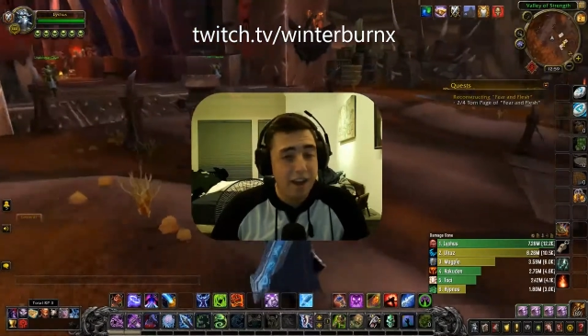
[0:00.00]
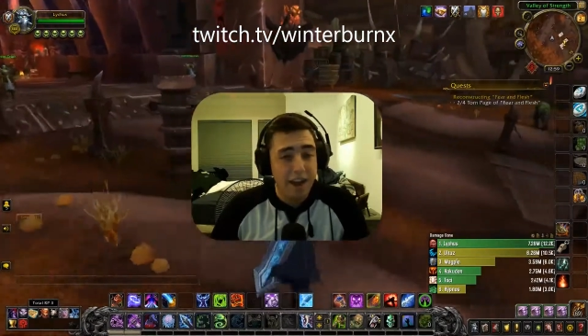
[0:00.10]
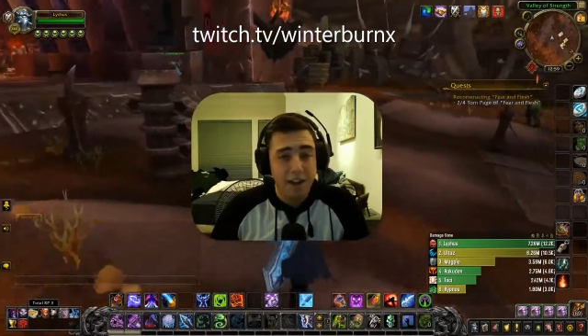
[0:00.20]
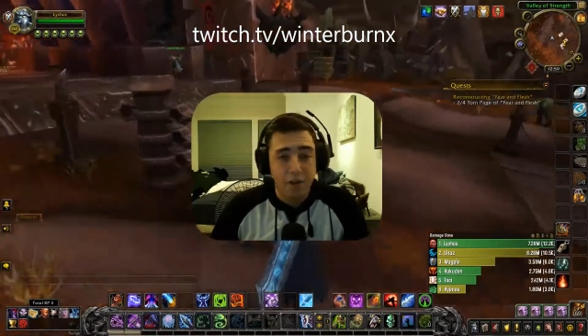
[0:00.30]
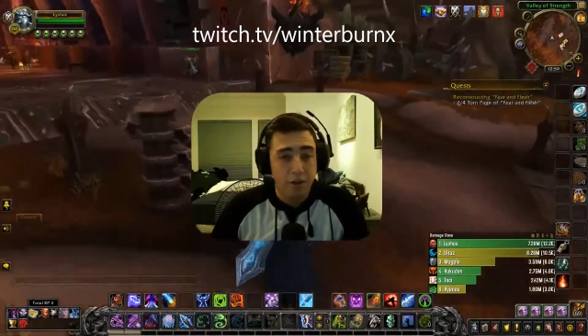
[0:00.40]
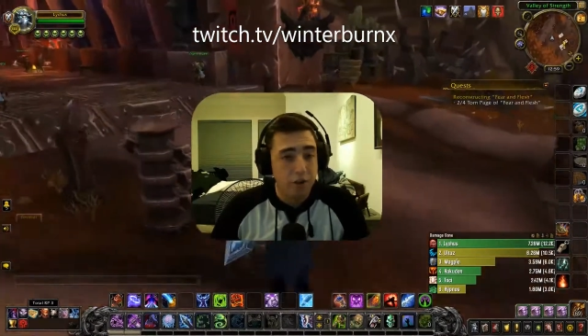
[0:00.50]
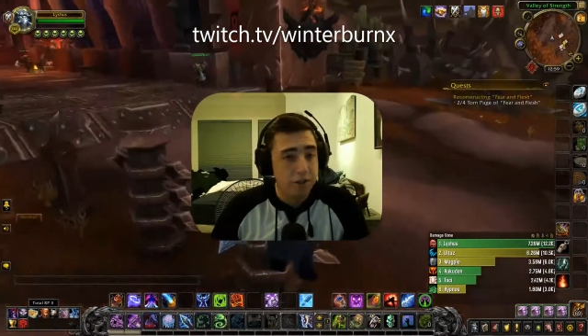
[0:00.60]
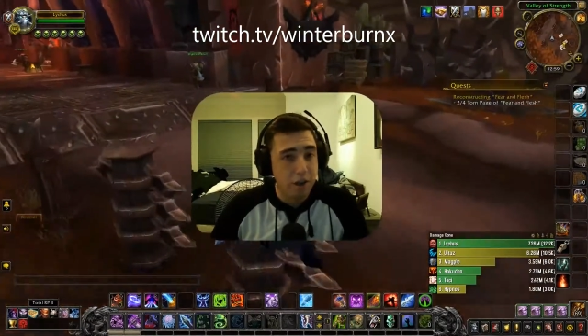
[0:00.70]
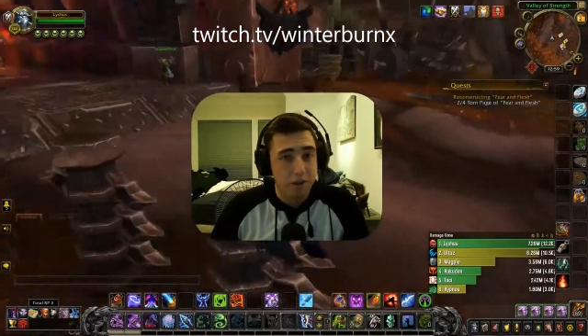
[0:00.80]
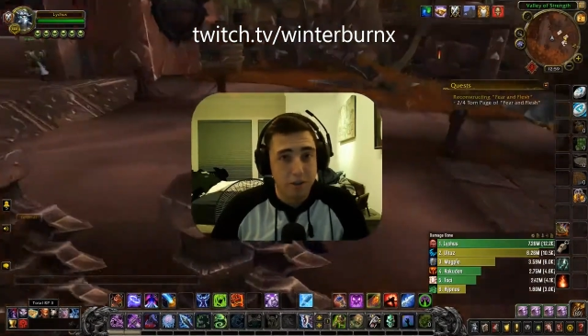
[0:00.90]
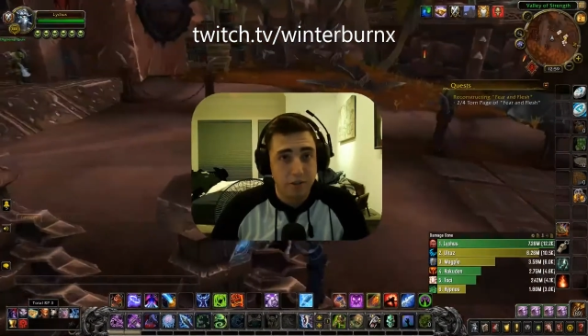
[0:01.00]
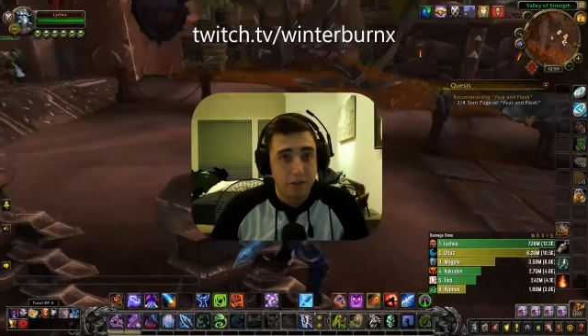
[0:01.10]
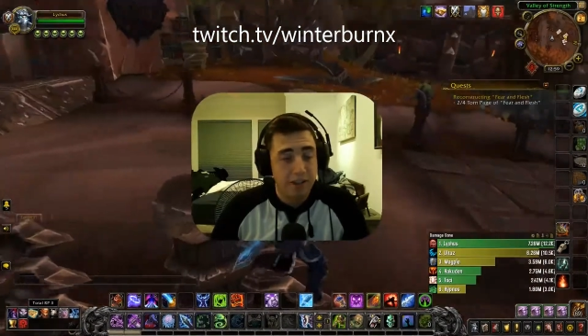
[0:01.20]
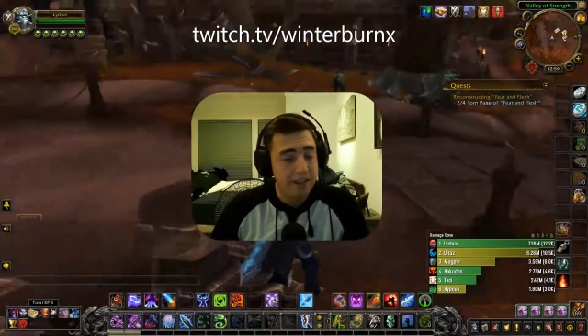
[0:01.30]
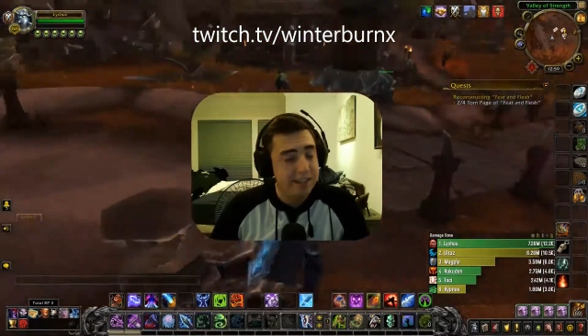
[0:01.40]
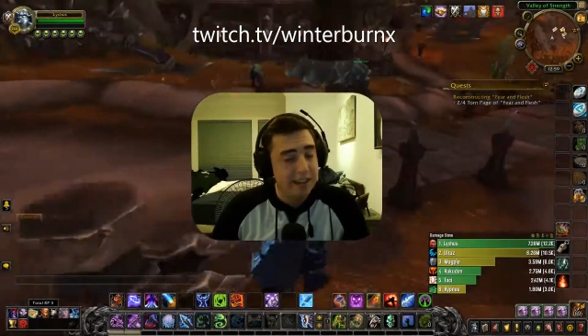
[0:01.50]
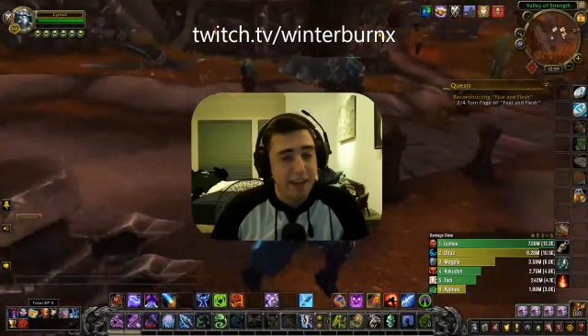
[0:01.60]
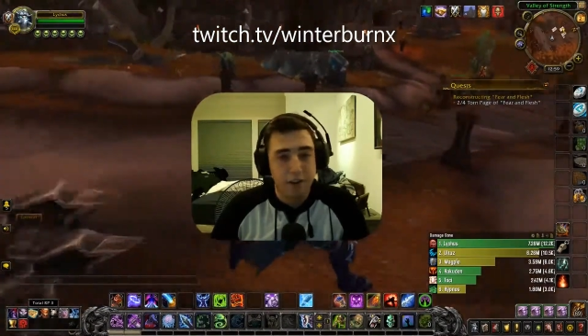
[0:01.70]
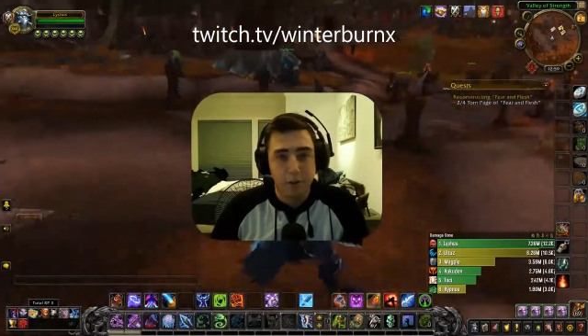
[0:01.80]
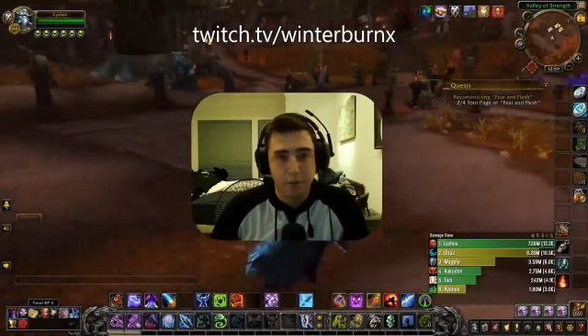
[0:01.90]
I know you all saw those. It's
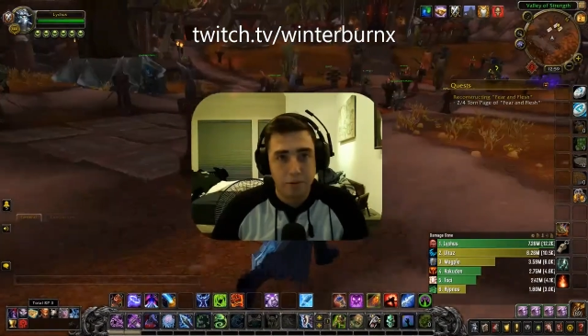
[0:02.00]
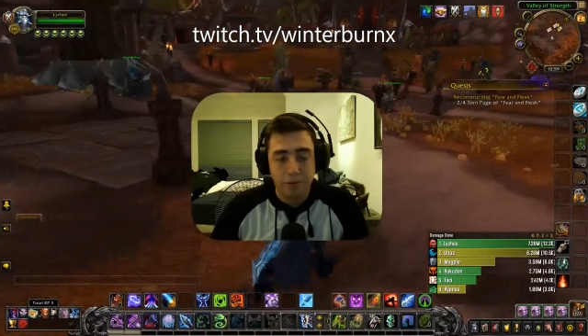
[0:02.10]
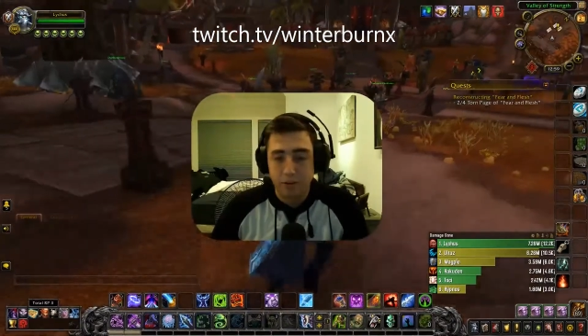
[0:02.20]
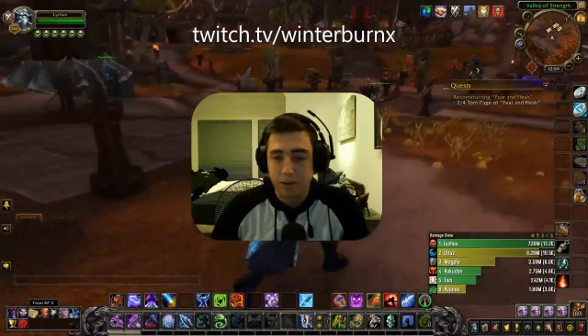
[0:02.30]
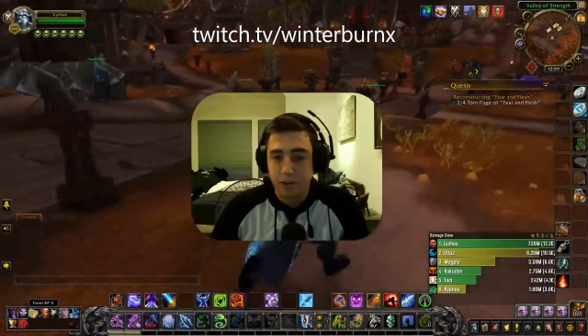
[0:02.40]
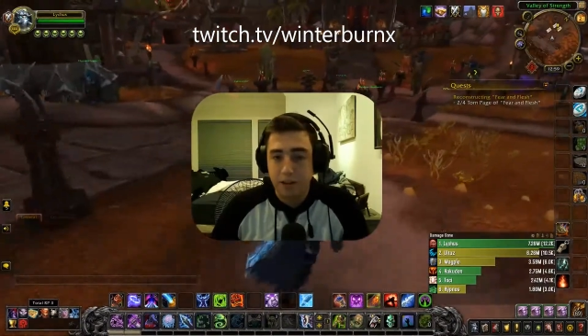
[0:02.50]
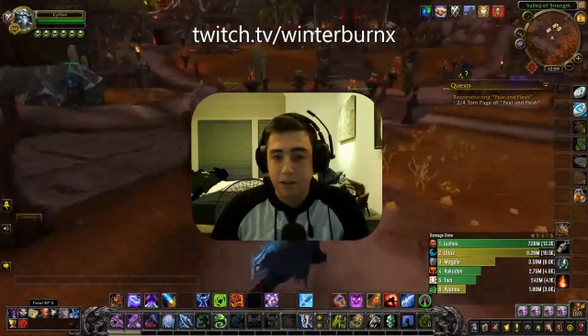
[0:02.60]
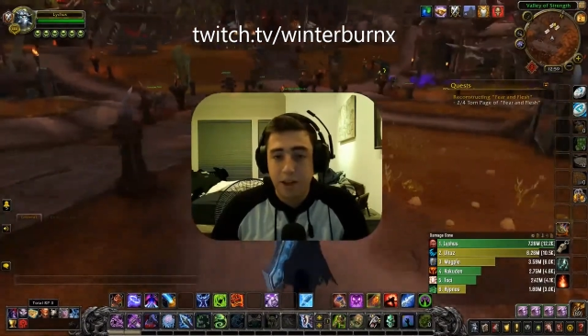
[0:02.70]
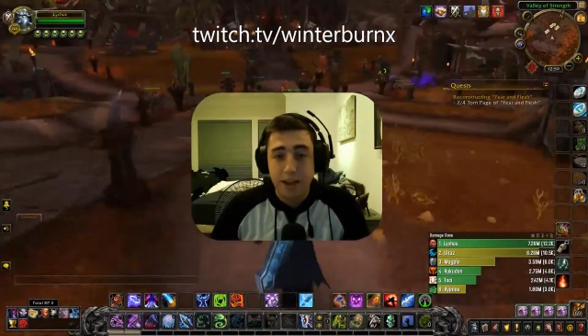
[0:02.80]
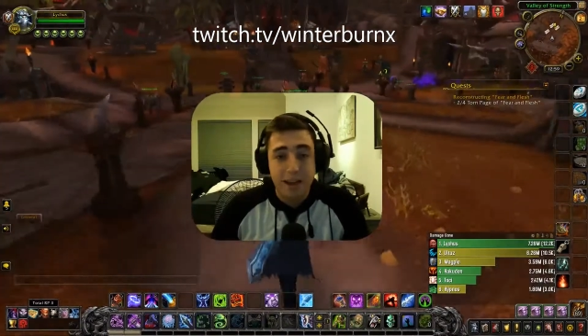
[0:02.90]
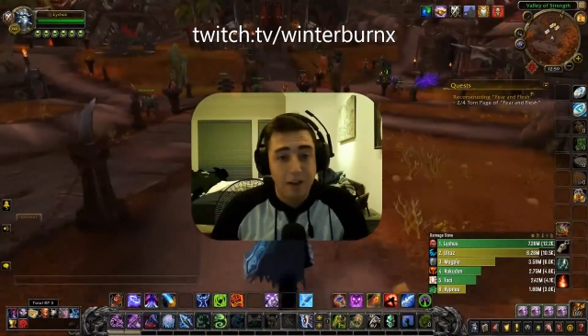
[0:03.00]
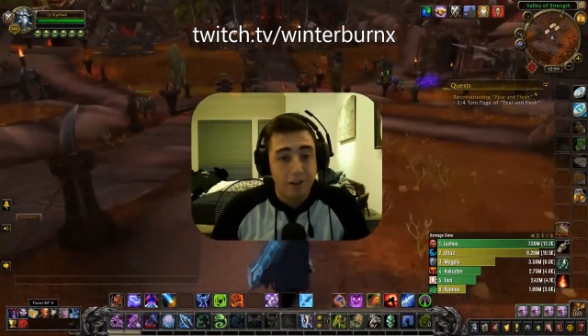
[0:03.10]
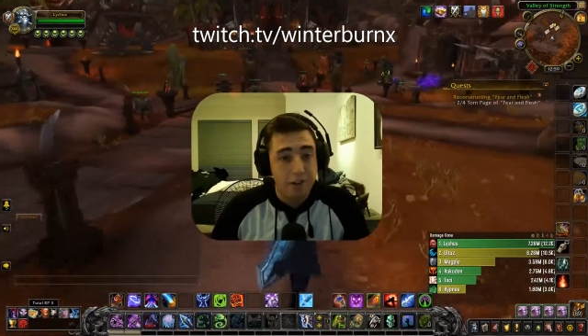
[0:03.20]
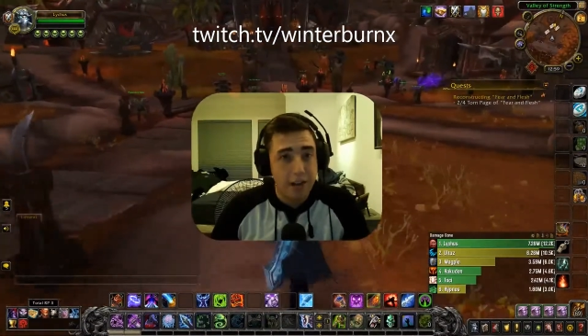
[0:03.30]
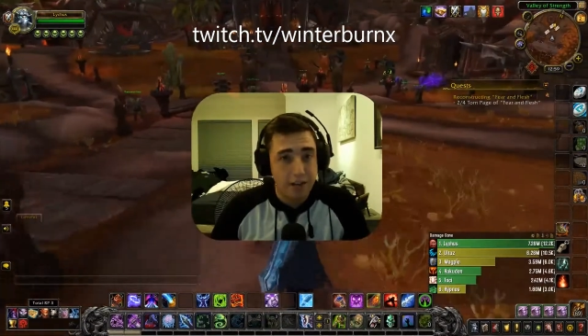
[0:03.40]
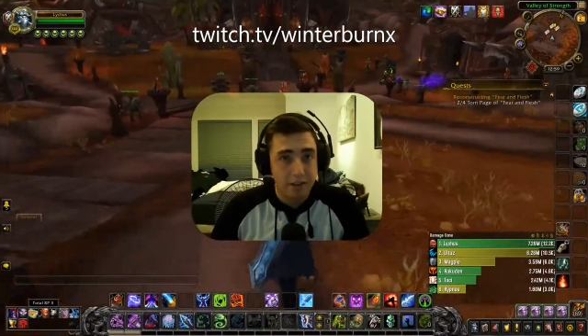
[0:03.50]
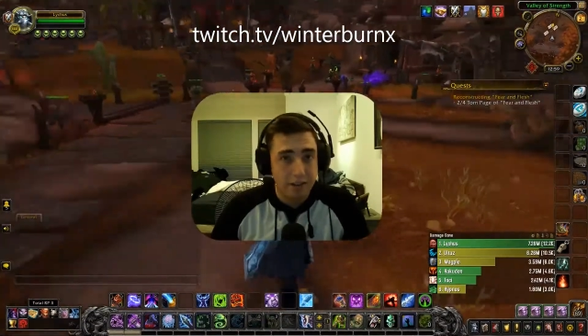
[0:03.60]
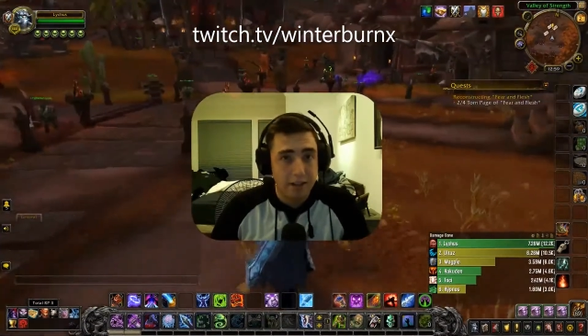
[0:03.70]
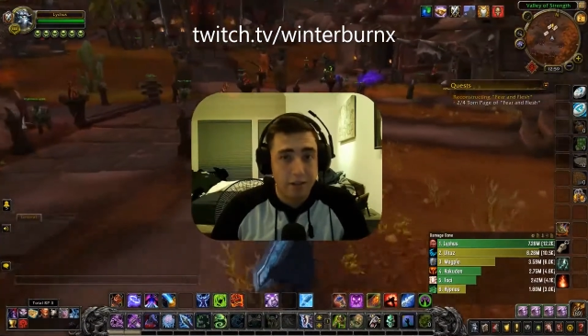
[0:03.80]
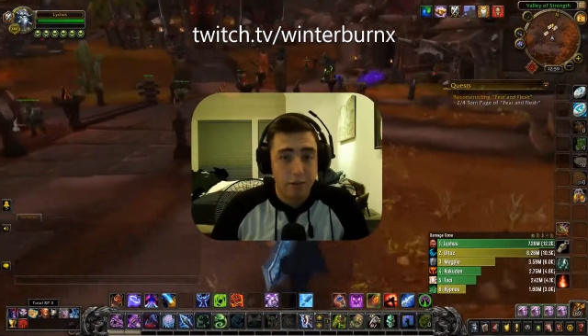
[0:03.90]
terrible. And now in
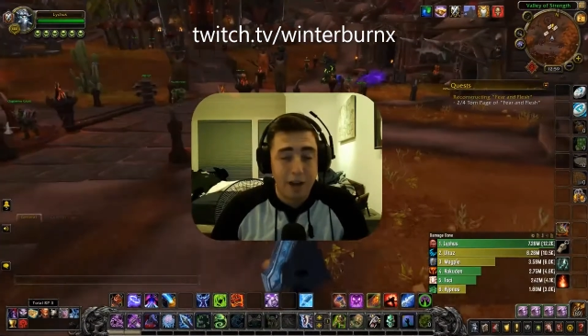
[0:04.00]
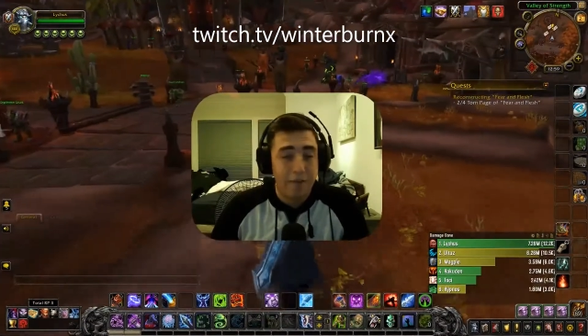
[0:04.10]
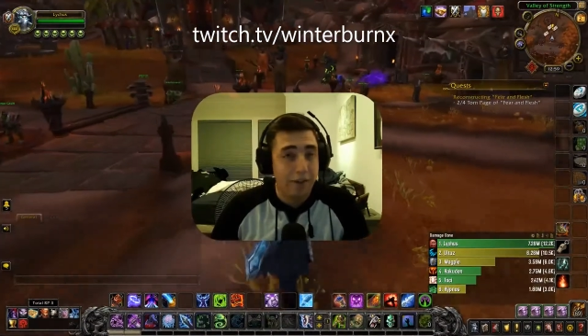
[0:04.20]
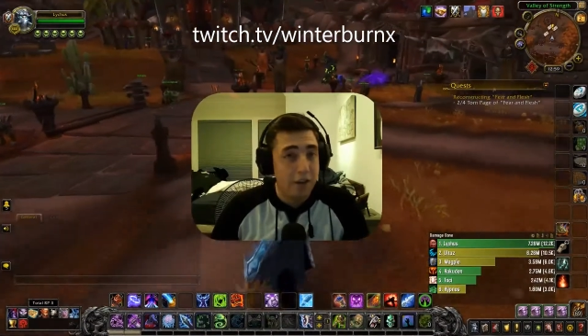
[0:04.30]
Shadowlands, we're having